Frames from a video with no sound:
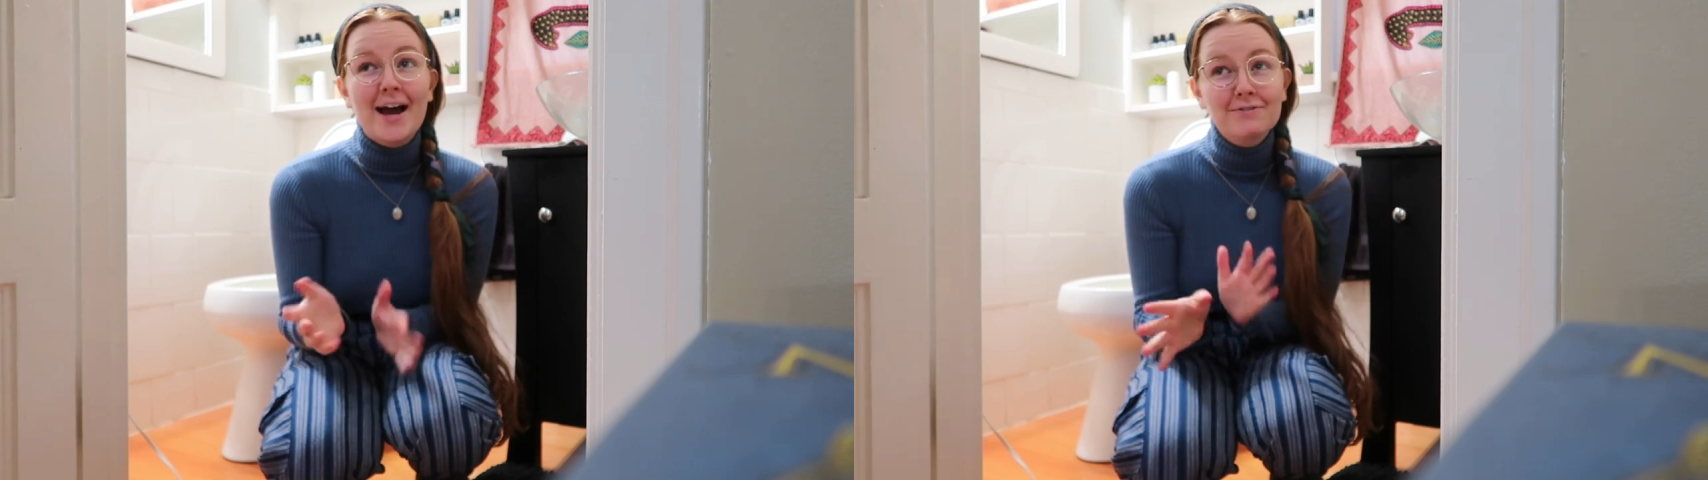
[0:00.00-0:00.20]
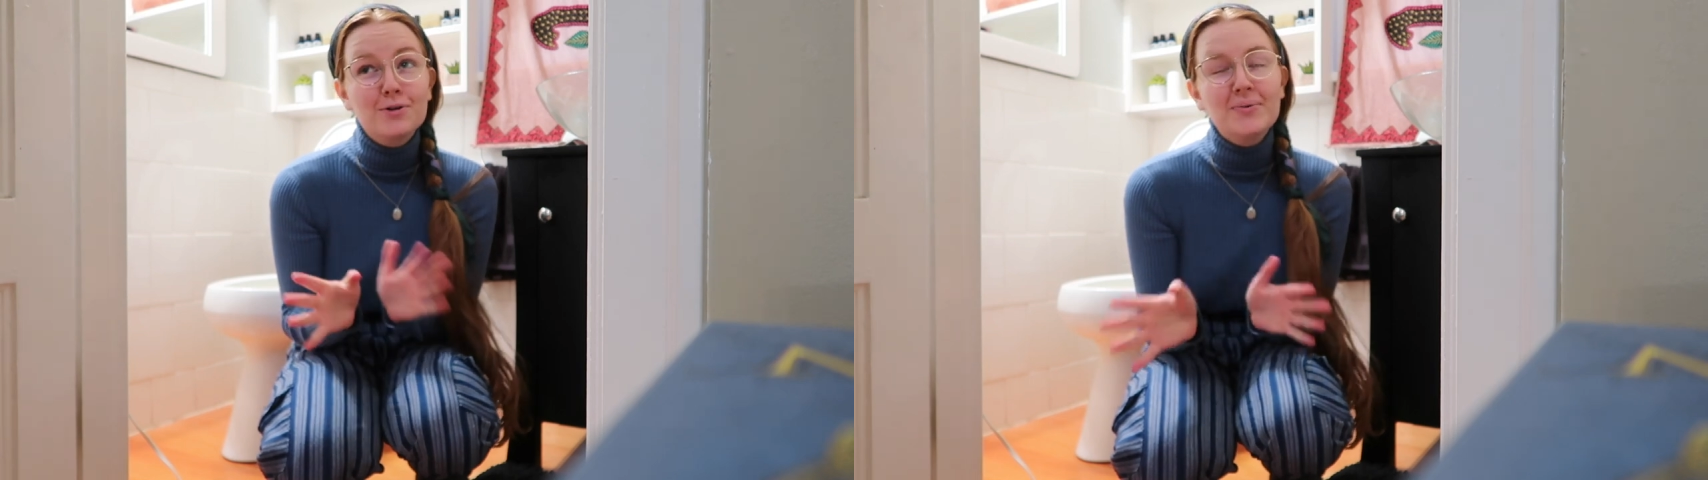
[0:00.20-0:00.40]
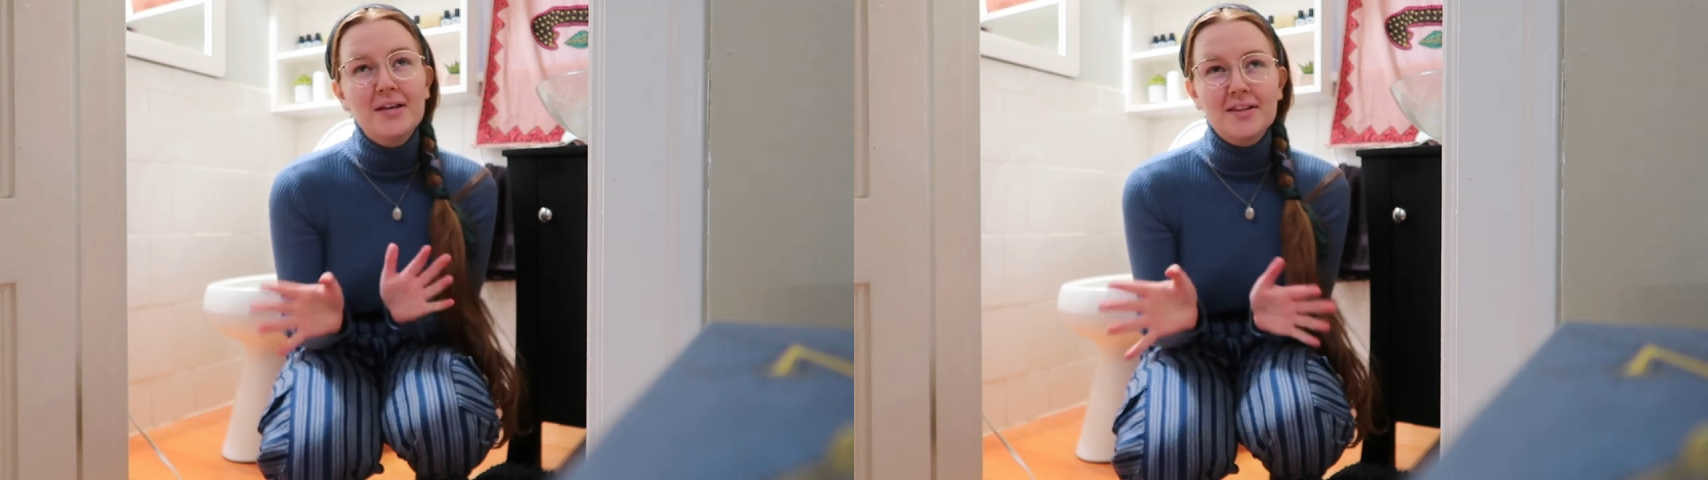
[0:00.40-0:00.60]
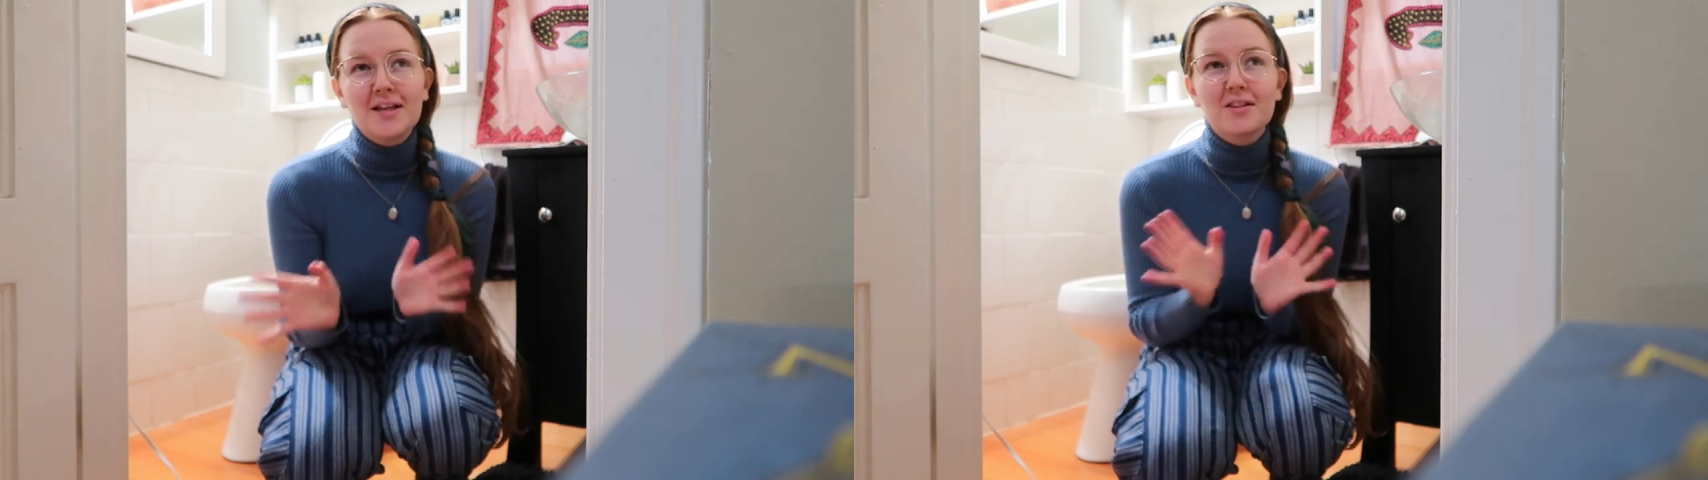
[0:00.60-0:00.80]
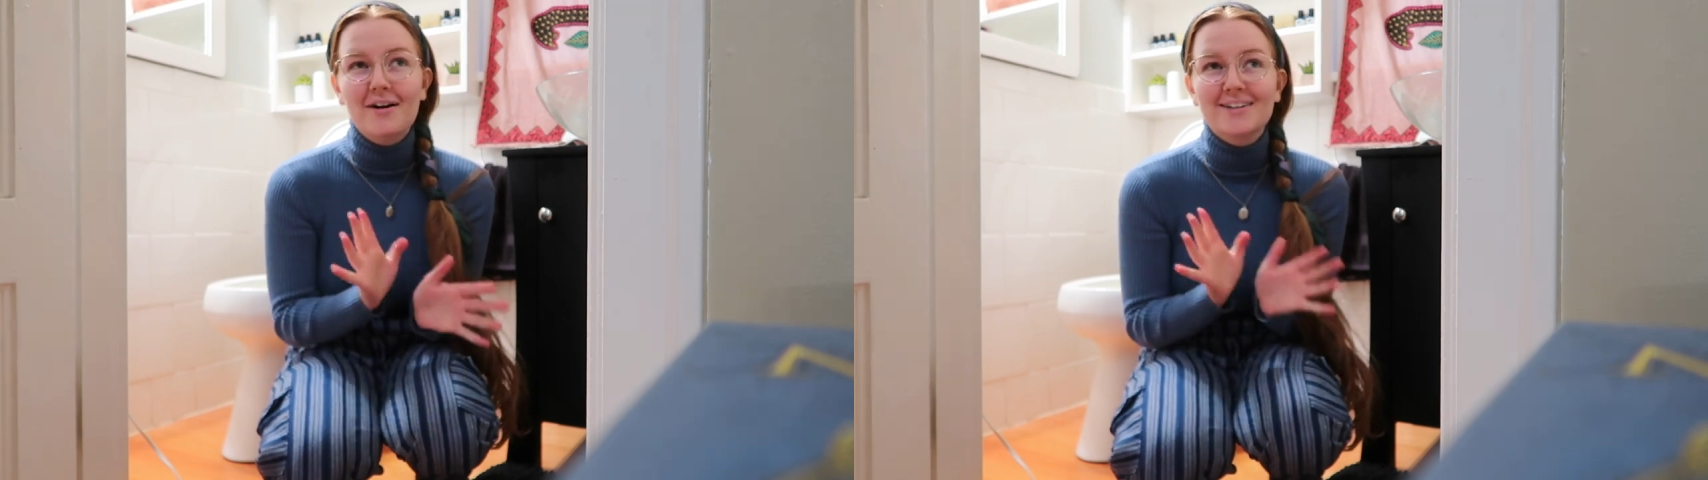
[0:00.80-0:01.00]
after being
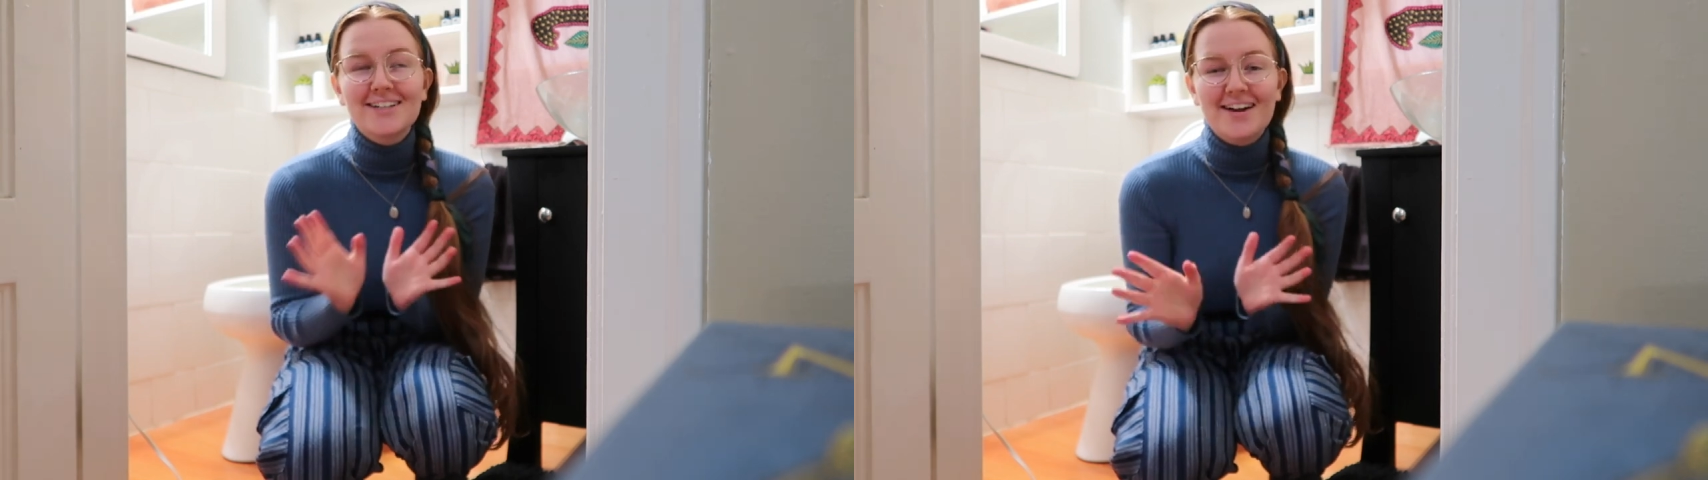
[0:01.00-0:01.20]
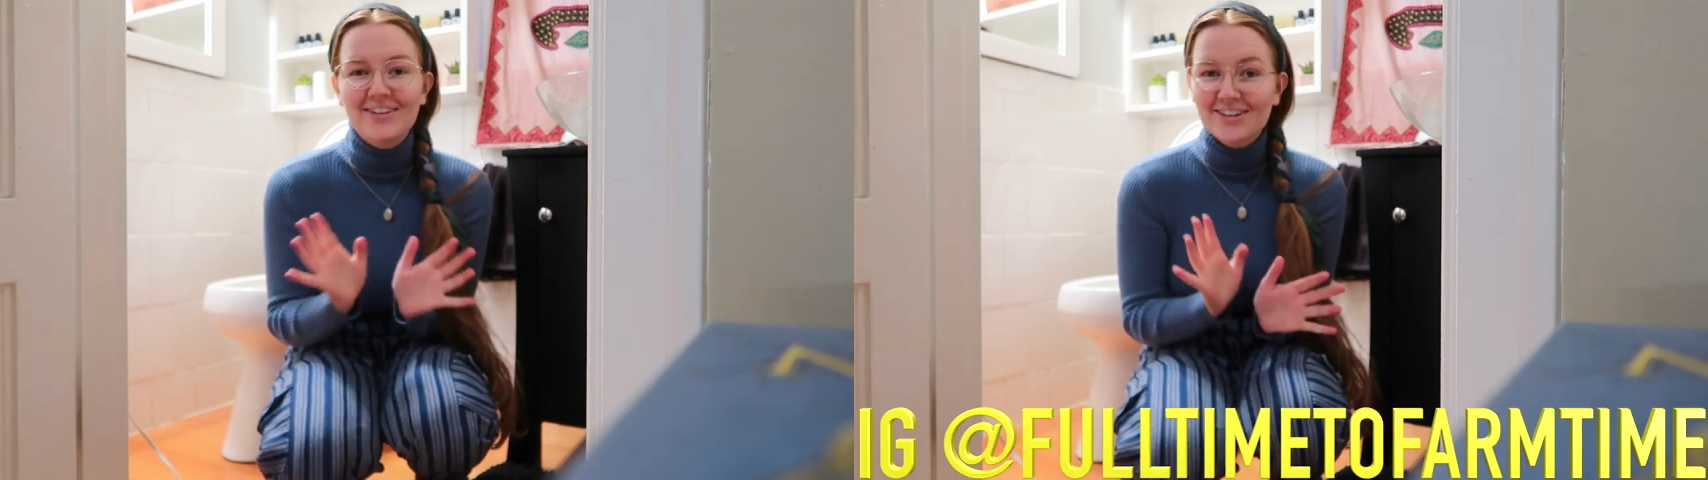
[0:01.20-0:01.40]
like longtime